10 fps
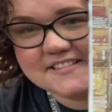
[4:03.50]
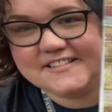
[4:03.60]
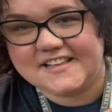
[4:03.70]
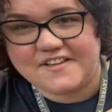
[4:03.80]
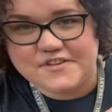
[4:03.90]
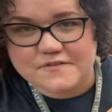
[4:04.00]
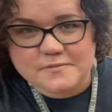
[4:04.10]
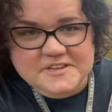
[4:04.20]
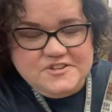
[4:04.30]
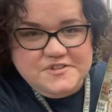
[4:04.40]
Have you ever
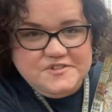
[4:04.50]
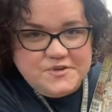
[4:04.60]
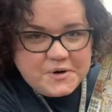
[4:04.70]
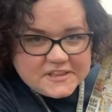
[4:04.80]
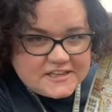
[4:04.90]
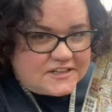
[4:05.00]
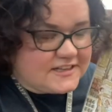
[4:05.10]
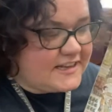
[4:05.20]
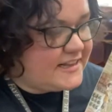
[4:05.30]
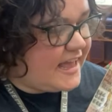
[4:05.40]
been to a store that
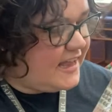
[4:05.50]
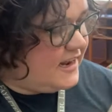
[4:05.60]
looked like that?